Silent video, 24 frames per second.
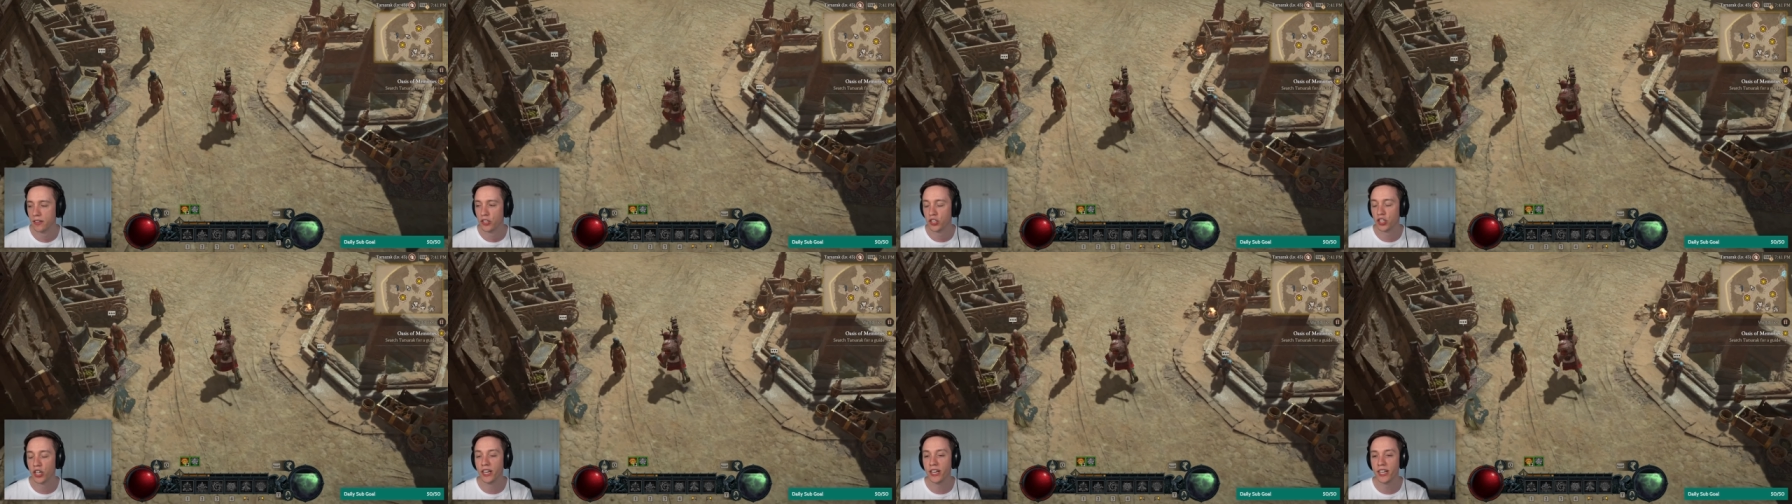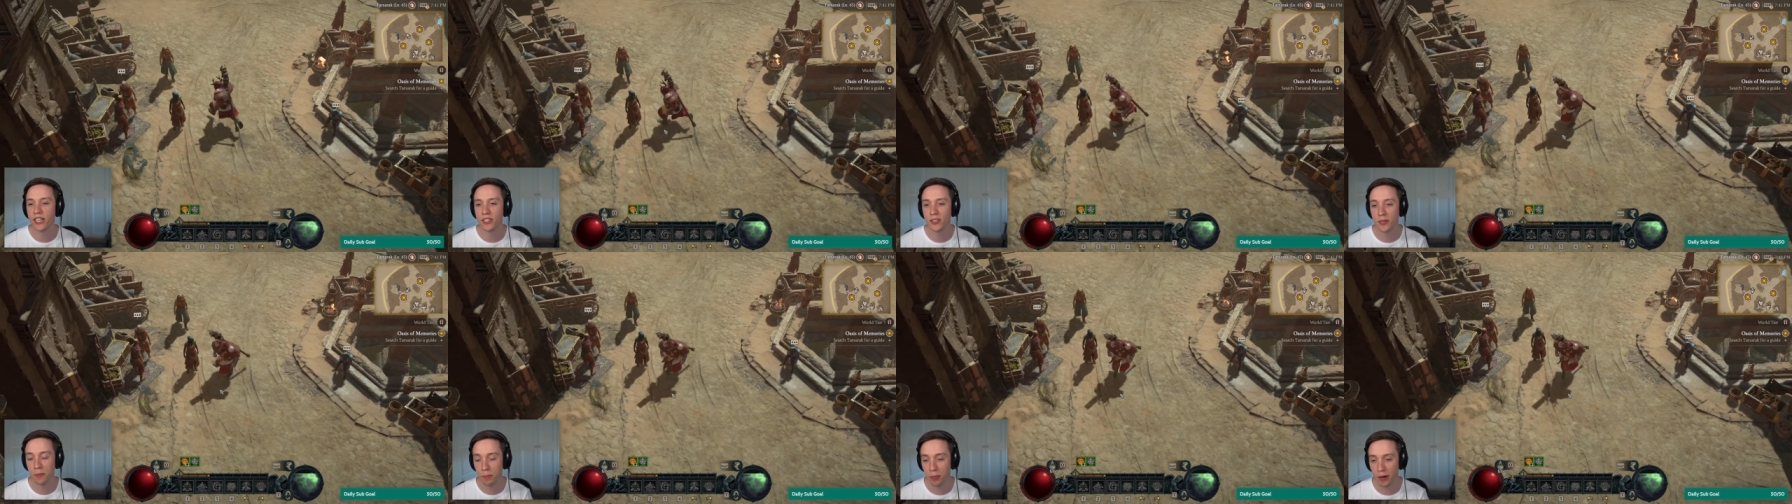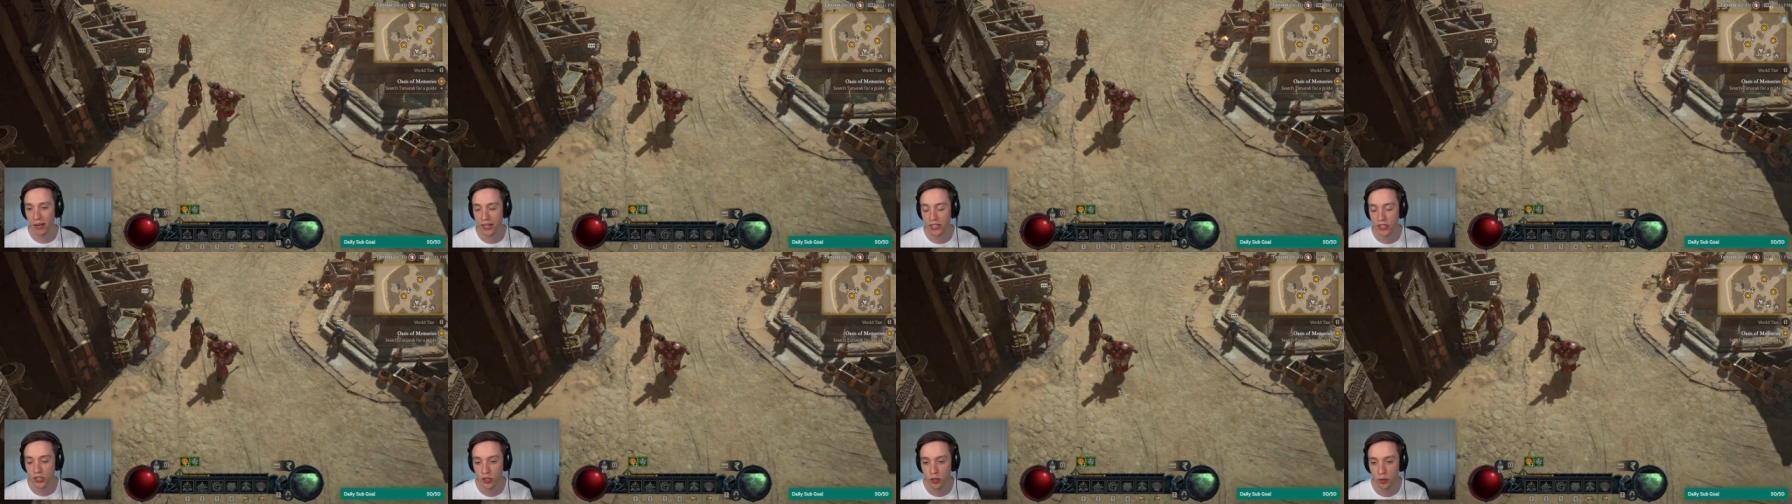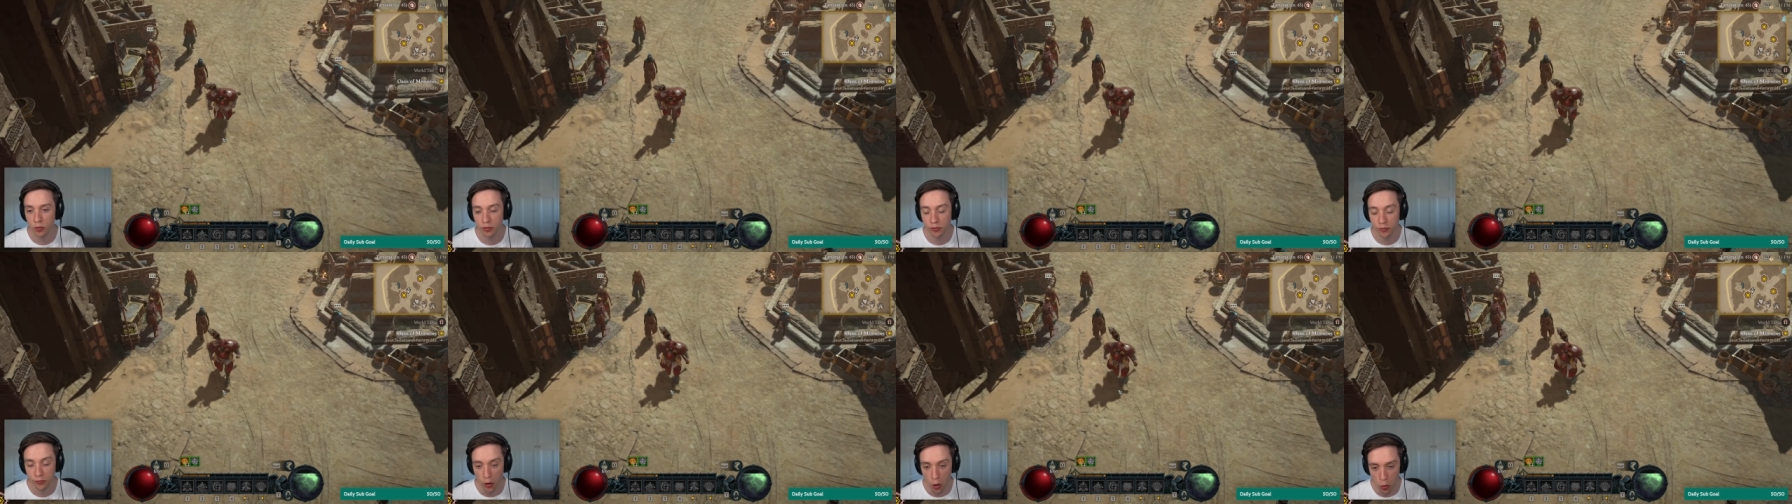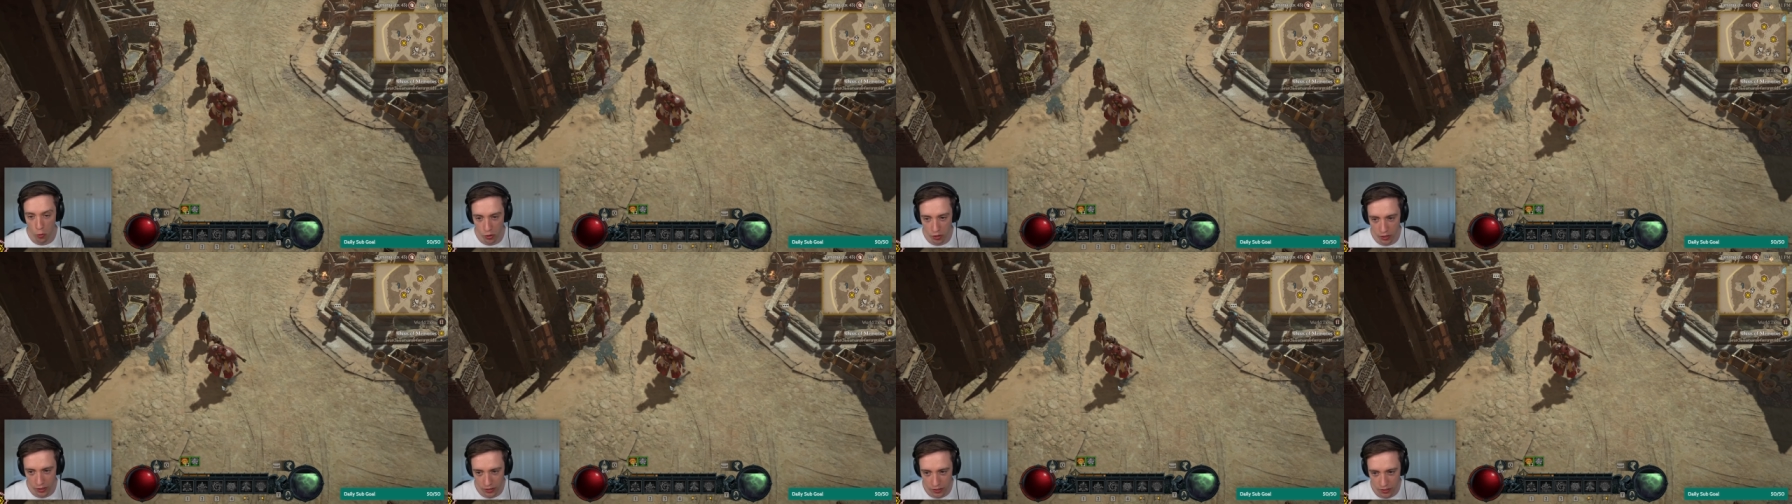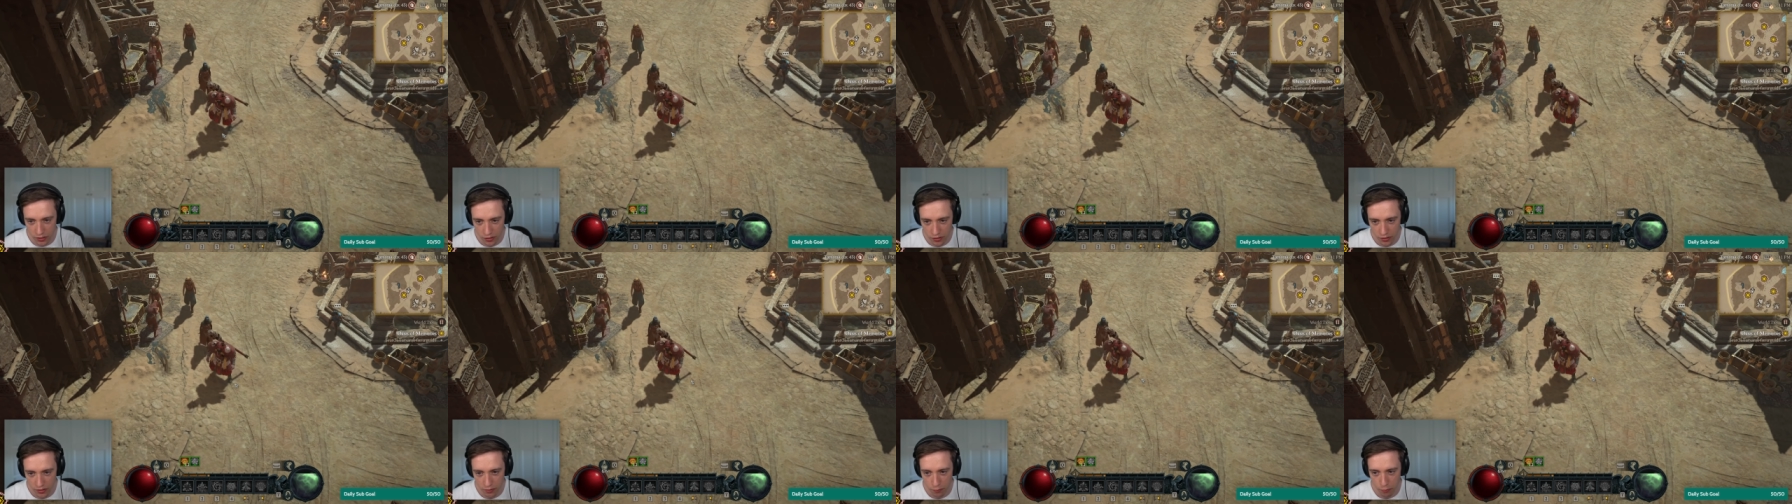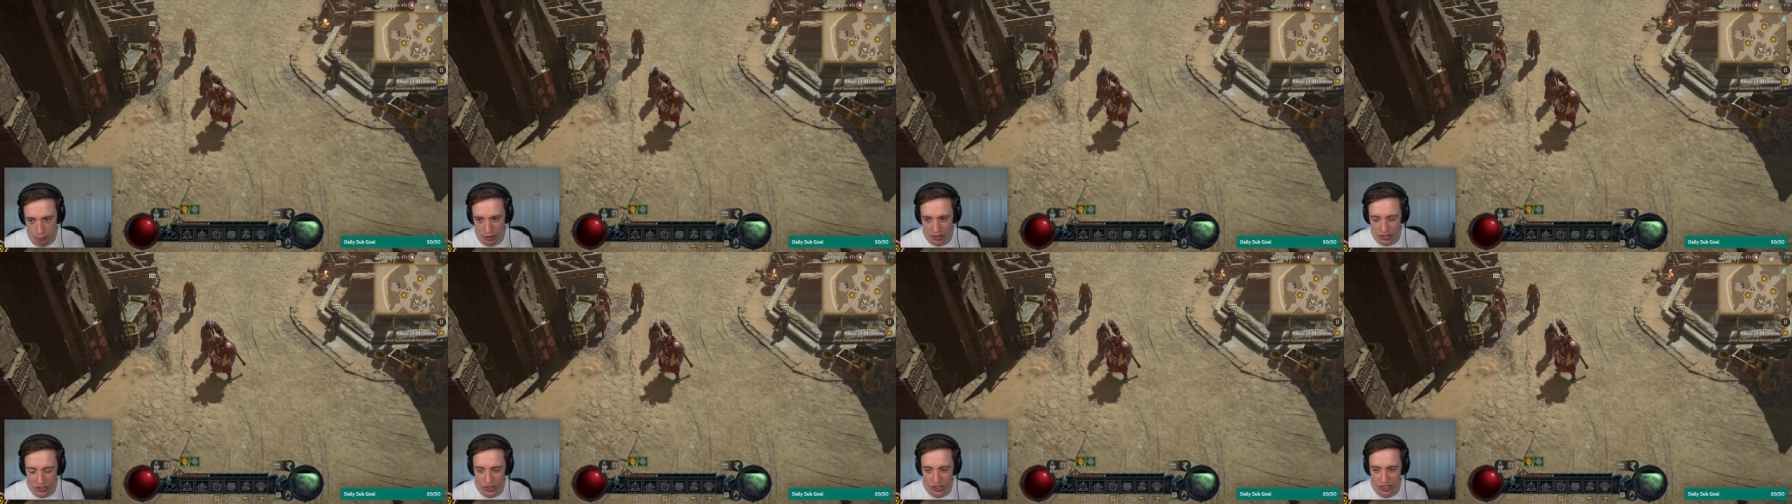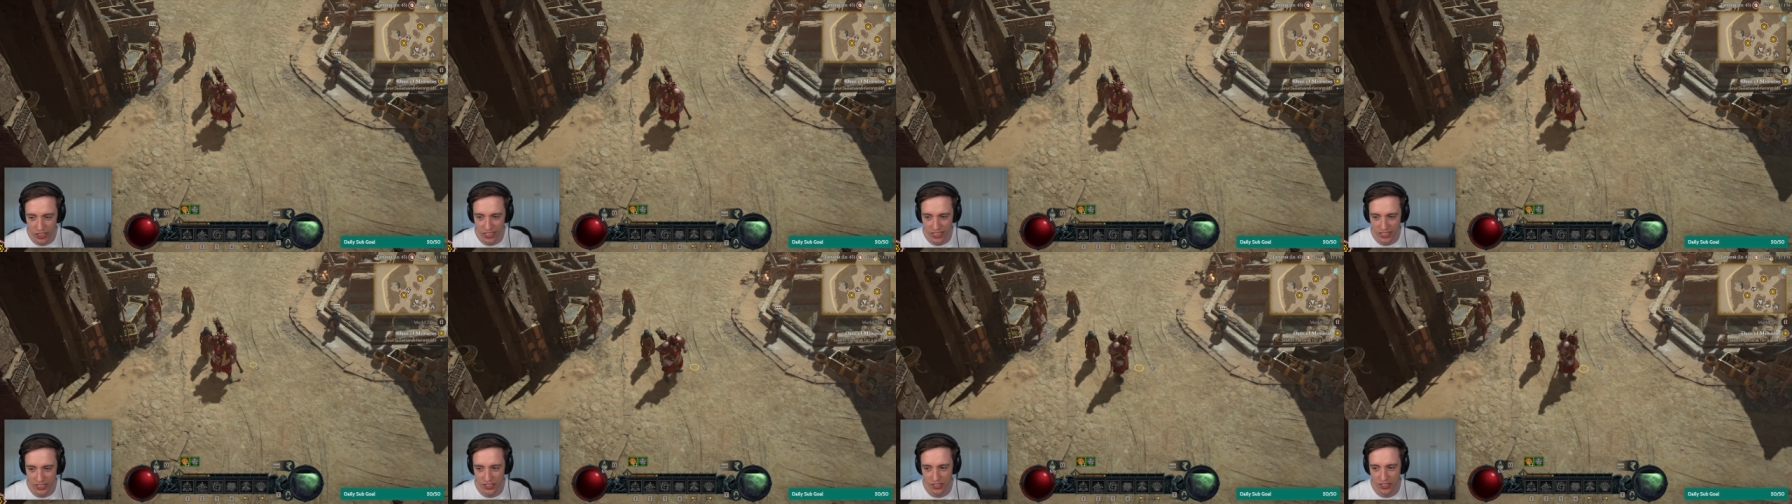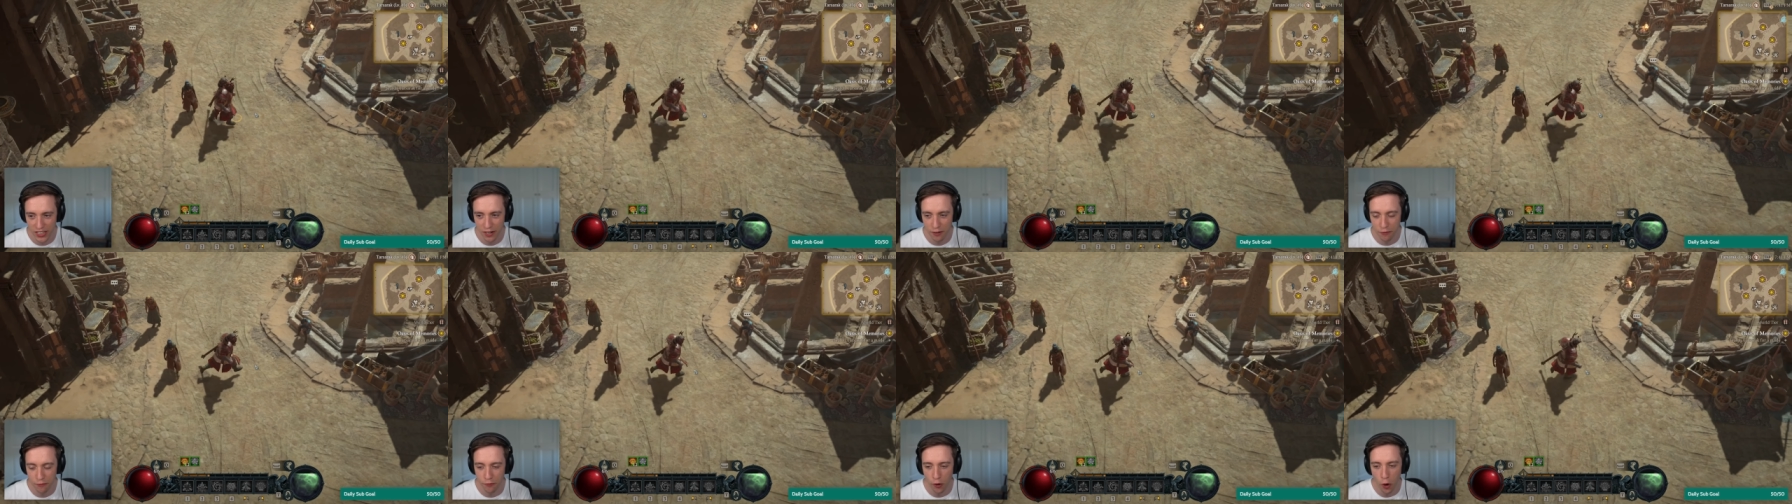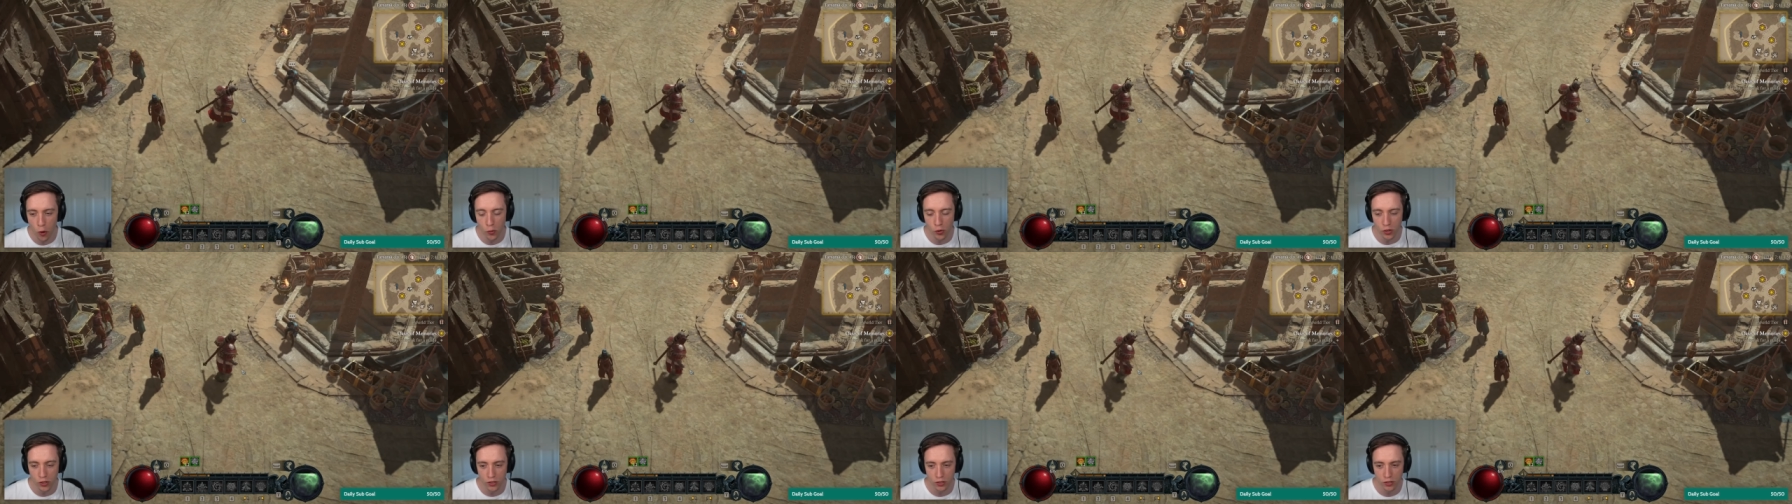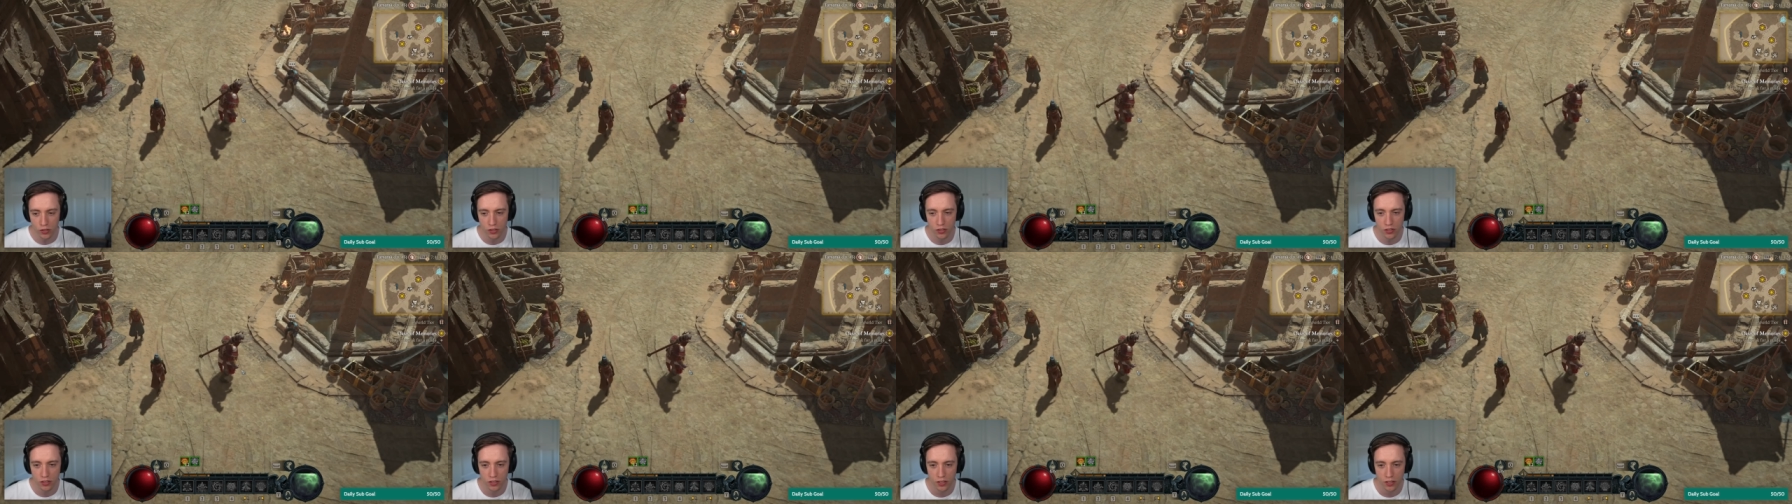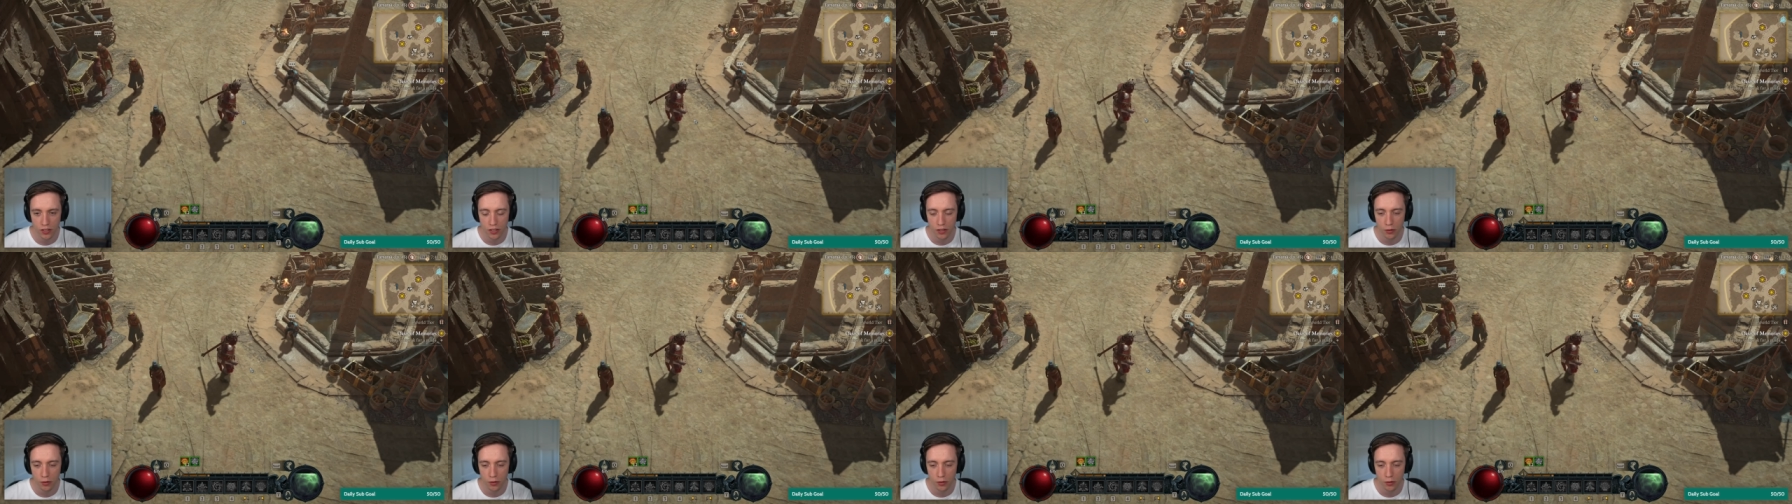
She needs a place to focus, but she did say focus.